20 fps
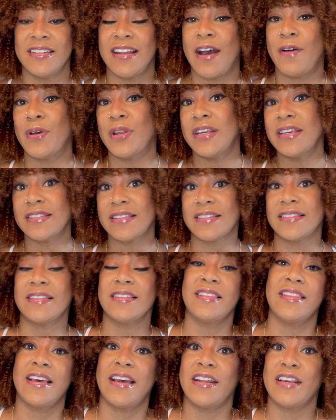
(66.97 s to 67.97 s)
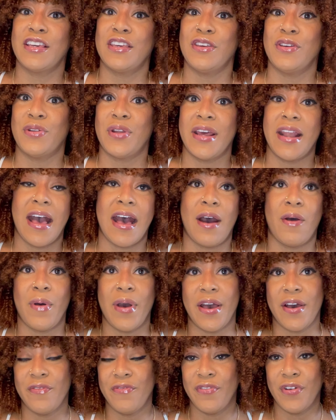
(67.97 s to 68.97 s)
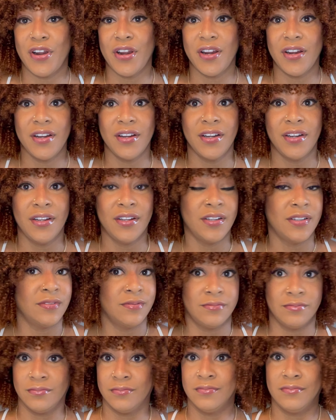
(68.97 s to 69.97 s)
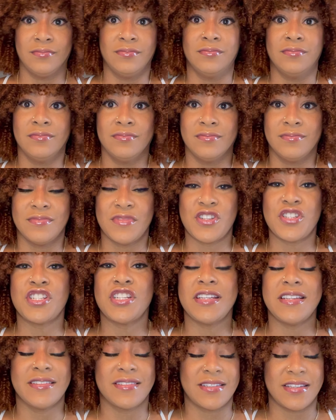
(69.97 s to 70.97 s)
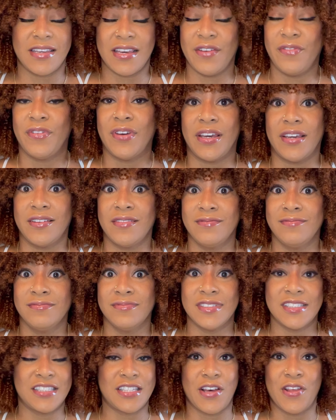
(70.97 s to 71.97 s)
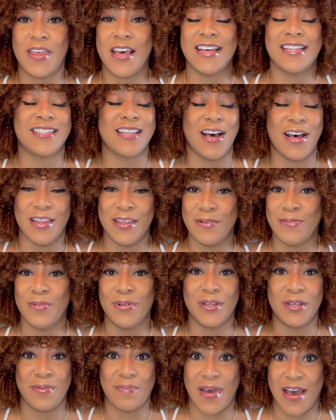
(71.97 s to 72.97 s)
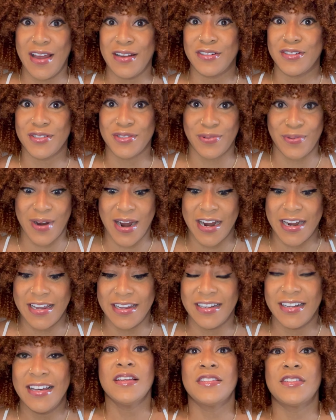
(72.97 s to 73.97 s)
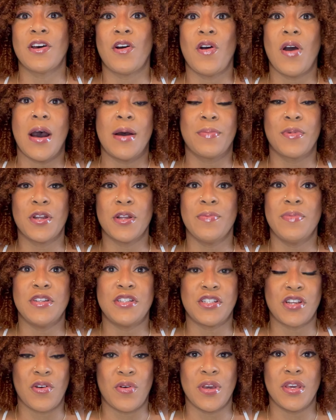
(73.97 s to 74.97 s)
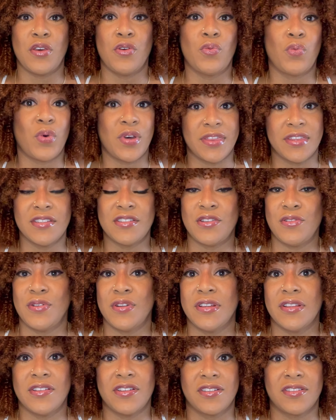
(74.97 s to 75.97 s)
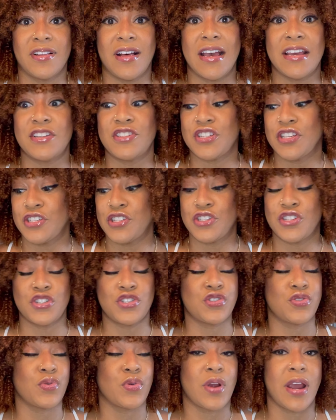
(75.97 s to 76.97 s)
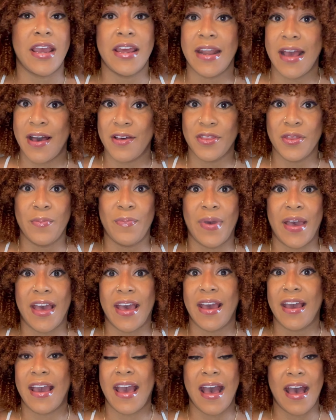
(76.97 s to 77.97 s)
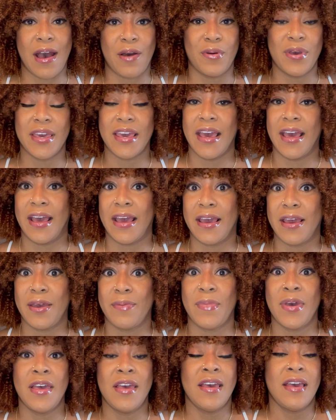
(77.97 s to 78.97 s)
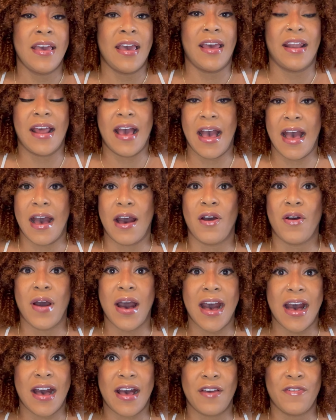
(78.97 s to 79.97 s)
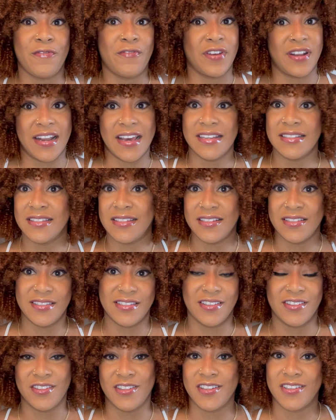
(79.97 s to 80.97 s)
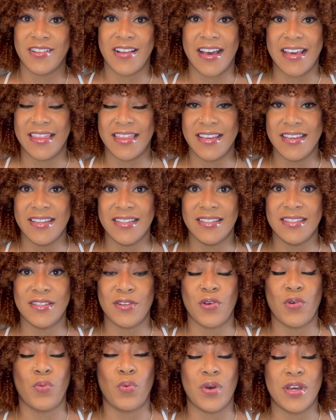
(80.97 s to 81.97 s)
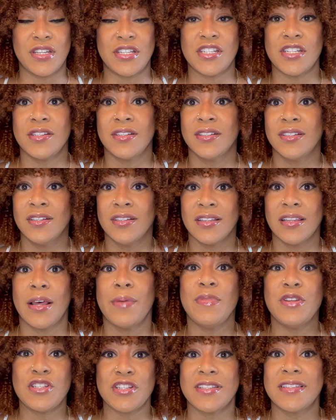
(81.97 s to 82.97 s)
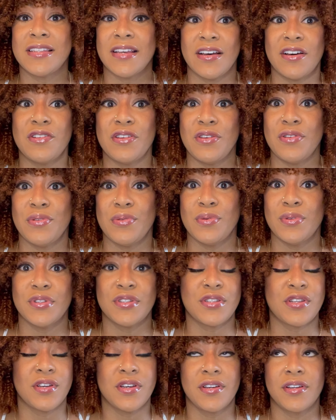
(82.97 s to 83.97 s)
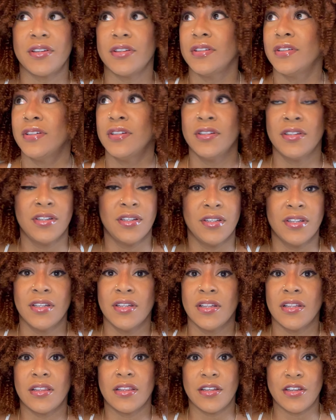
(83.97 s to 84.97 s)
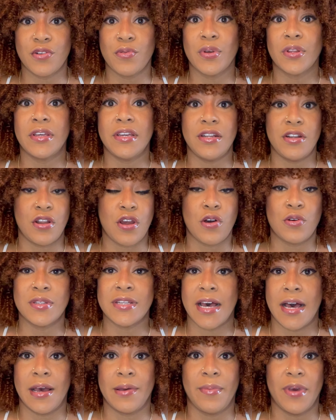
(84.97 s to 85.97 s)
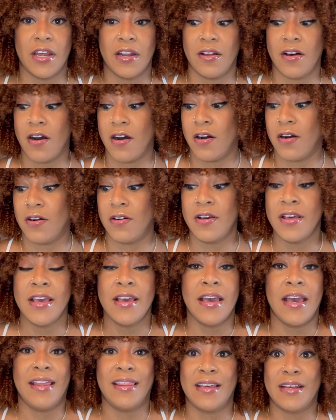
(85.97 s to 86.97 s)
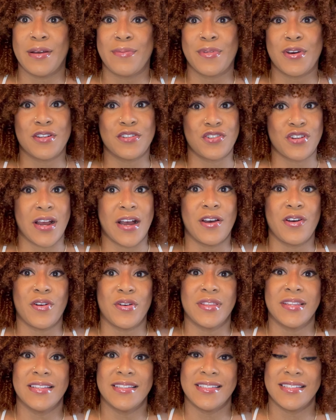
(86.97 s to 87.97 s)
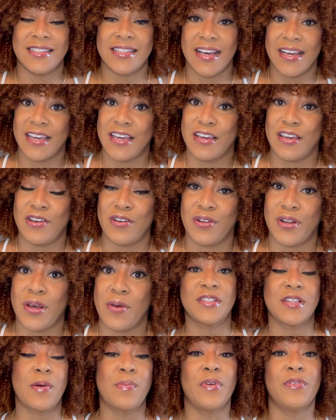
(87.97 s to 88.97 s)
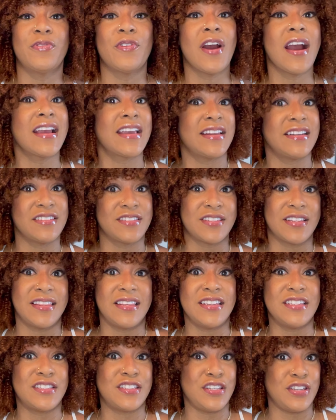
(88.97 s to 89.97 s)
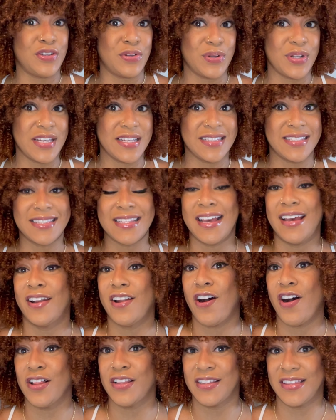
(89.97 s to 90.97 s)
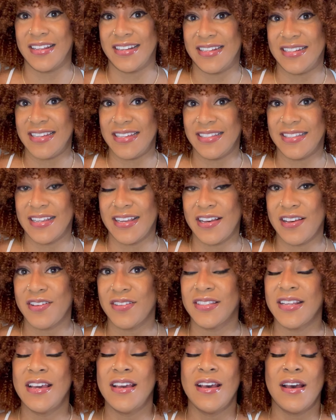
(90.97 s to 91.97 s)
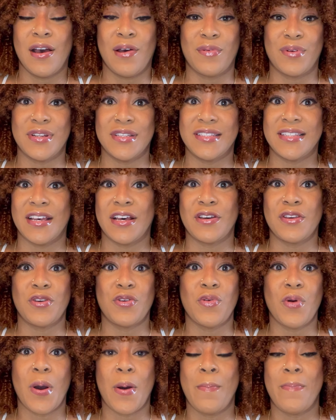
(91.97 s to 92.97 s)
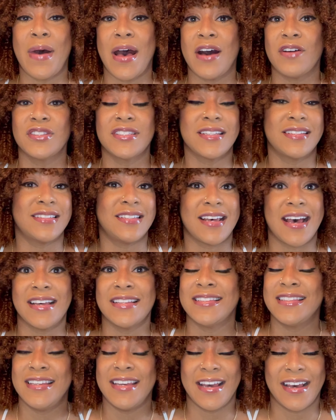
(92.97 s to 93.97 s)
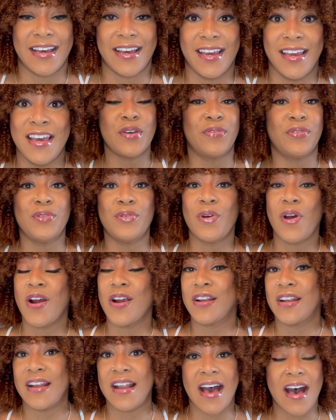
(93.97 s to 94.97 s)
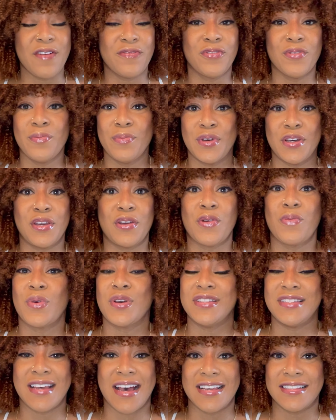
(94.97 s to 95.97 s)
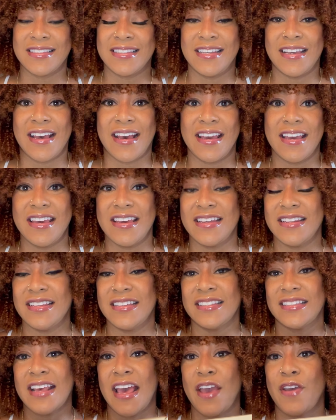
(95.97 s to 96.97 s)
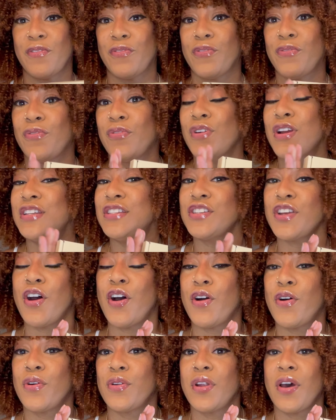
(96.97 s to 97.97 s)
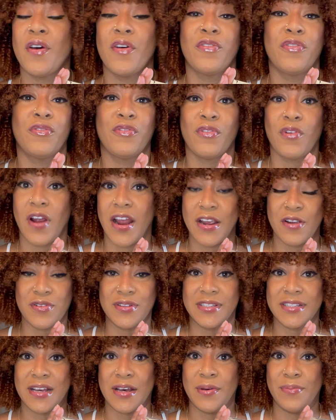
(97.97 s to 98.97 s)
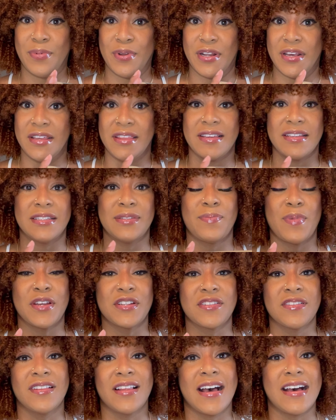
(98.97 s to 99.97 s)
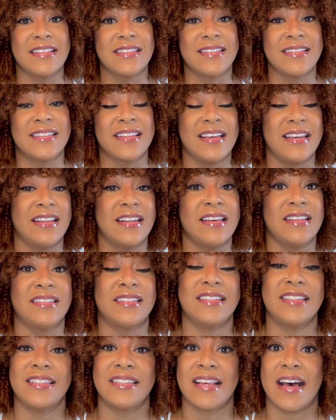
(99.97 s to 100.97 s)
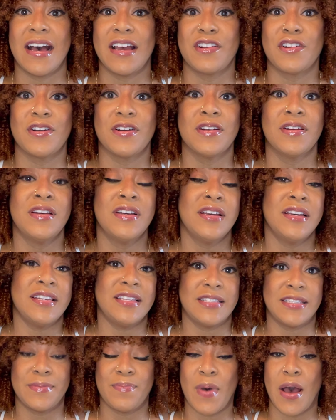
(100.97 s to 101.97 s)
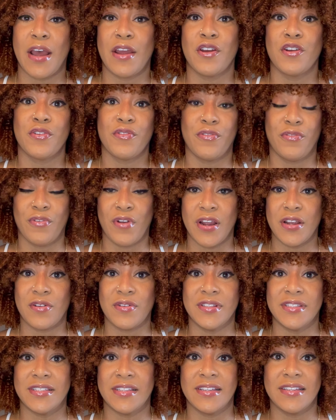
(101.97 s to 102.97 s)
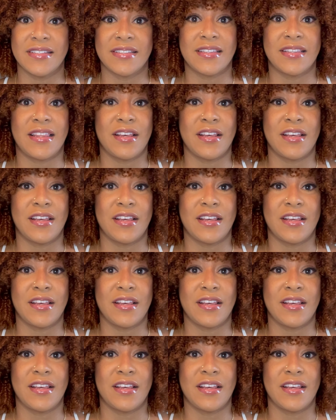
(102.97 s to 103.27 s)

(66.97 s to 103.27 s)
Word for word: Now, it is a synthetic unit, however, she is giving. So that's all that really matters, right? So I'm gonna be showing you what this unit looked like just straight out the bag, how it came, and how I finessed it to look like this, which, let me just tell you, took literally no time at all. And then I'm going to try on the second unit. So before I get into these units and all of the details, I want to tell you about Dossier. If you are not familiar with Dossier, it is a French-owned fragrance company that specializes in designer-inspired fragrances.